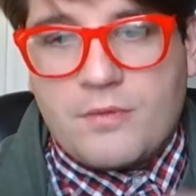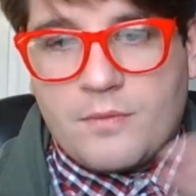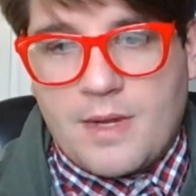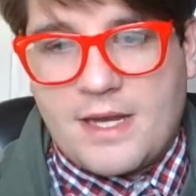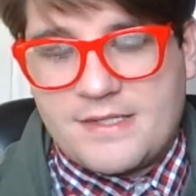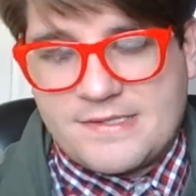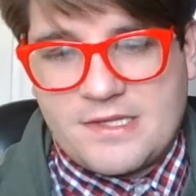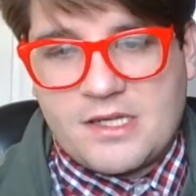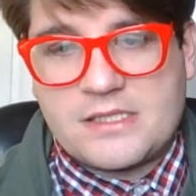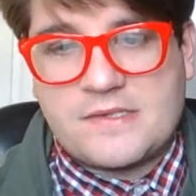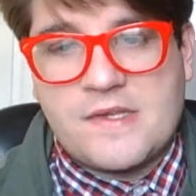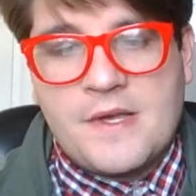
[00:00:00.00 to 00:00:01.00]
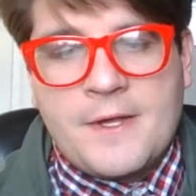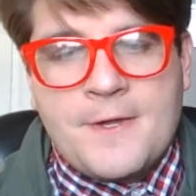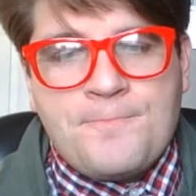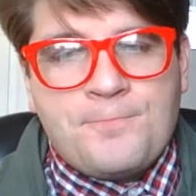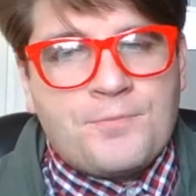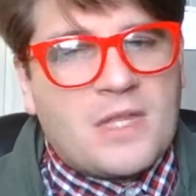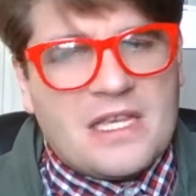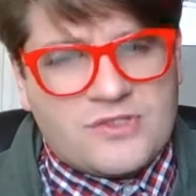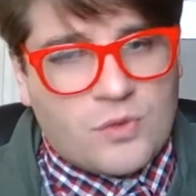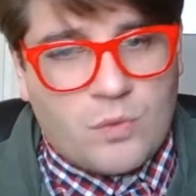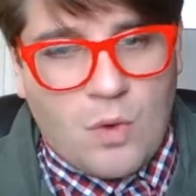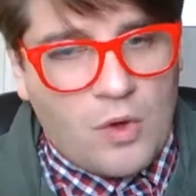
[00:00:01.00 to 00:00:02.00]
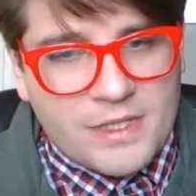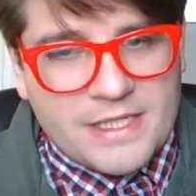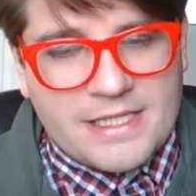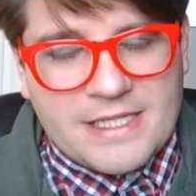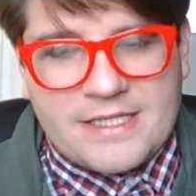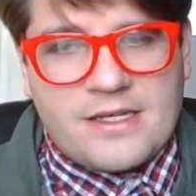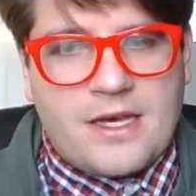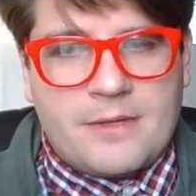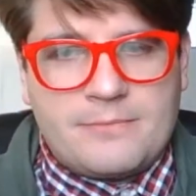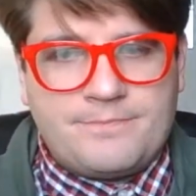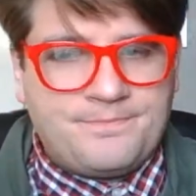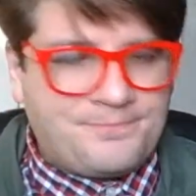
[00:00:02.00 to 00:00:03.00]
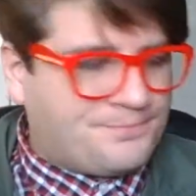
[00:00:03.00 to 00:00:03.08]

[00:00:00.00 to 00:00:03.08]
Renaissance. It's quoted in um,